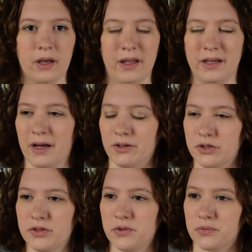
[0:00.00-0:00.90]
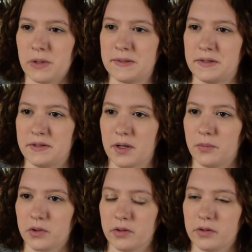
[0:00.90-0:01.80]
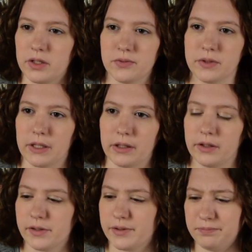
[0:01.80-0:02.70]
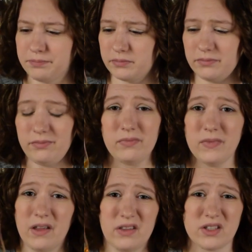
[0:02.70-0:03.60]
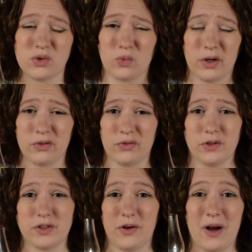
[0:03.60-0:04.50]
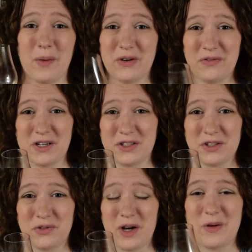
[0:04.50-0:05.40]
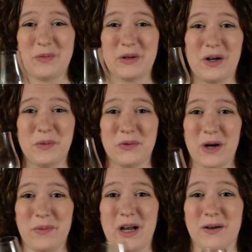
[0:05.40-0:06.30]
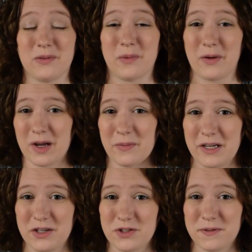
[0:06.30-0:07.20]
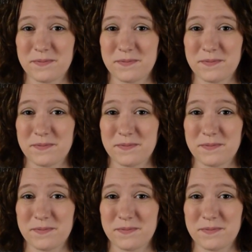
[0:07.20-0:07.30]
And yeah, just those raisins come through. It's ridiculous. This is wonderful. So I'm going to finish this dram up and I'll be right back with my recommendation.